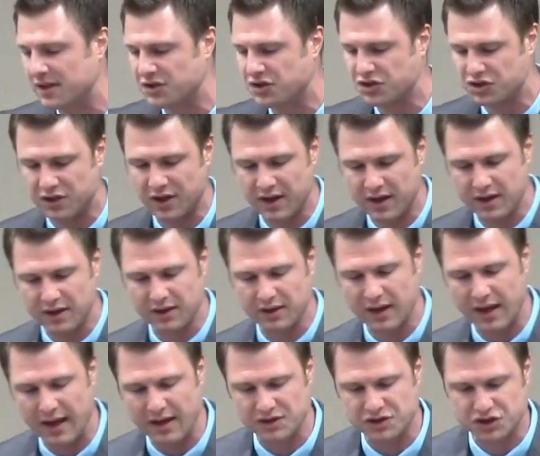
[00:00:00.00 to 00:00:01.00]
the uh,
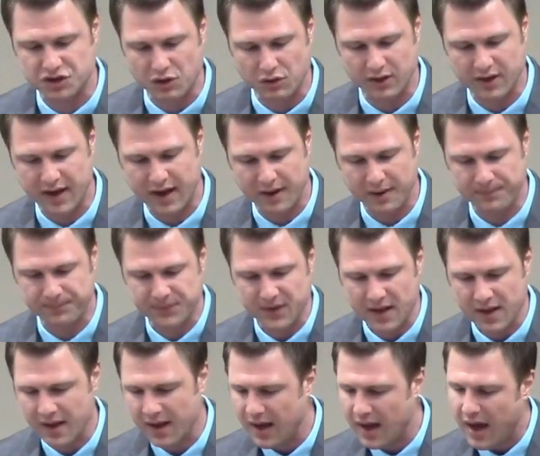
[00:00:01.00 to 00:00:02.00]
uh, steward here,
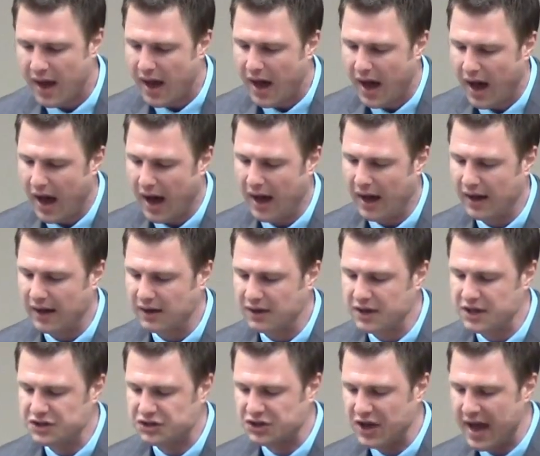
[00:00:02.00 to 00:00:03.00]
uh,
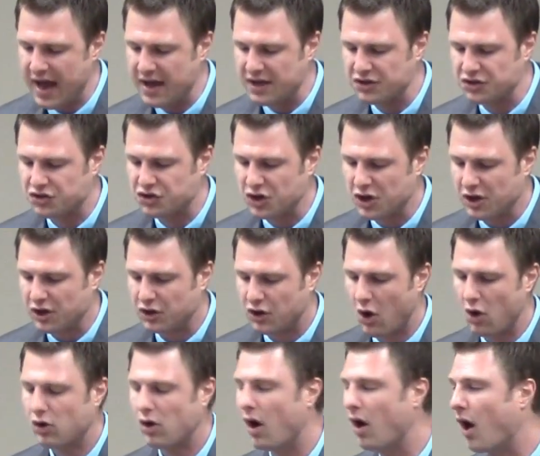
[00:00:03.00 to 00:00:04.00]
he says,
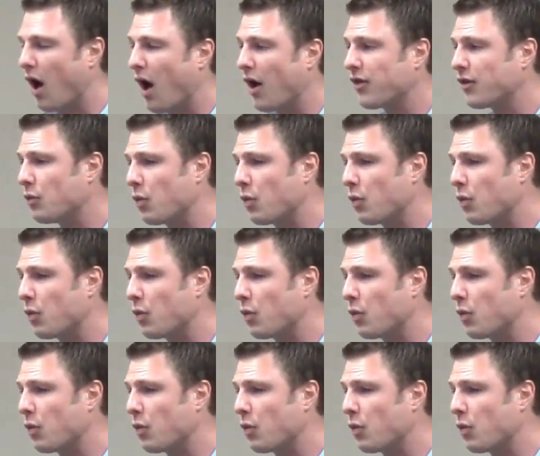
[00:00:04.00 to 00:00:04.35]
Go call all the